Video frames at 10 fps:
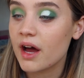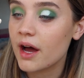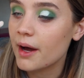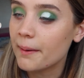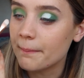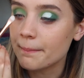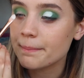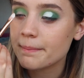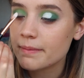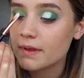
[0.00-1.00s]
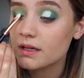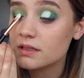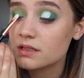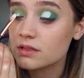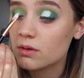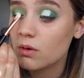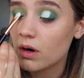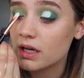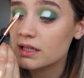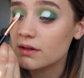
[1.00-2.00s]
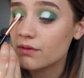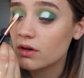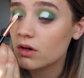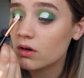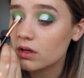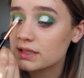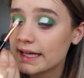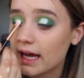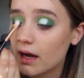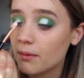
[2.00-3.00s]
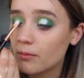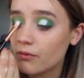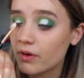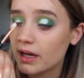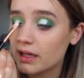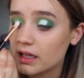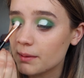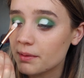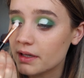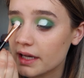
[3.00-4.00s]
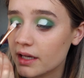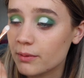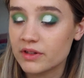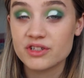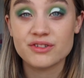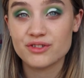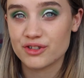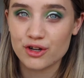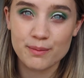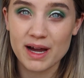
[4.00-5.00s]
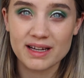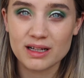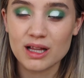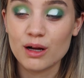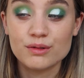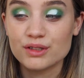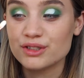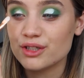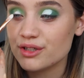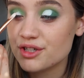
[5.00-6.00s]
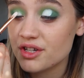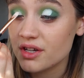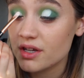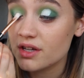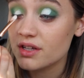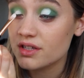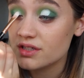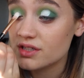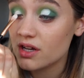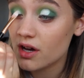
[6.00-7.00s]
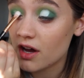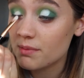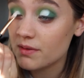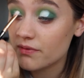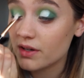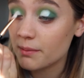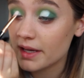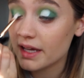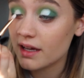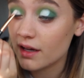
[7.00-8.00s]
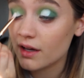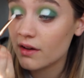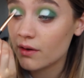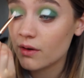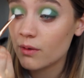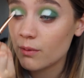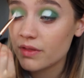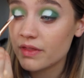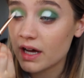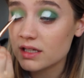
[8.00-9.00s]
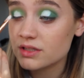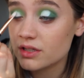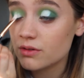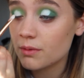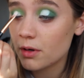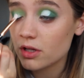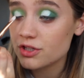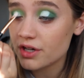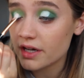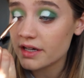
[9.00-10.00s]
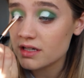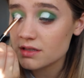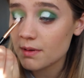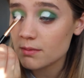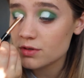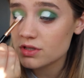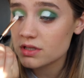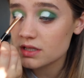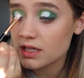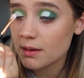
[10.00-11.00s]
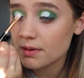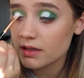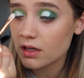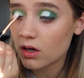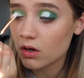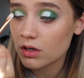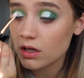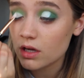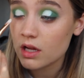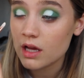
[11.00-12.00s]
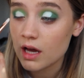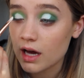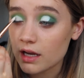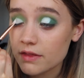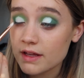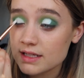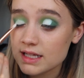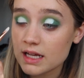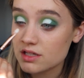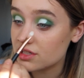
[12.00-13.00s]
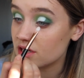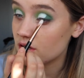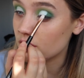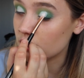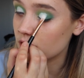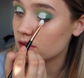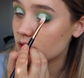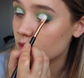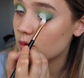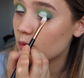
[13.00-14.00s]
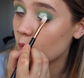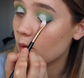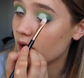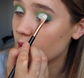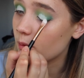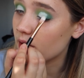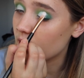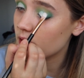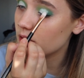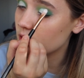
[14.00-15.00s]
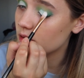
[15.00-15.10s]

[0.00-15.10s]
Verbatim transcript: So it's quite difficult, because I can't really predict when the sun's going to go behind a cloud and such. So I've been filming with that, so I do apologise, but I'm just tapping that on. And I think it's actually gone on quite well.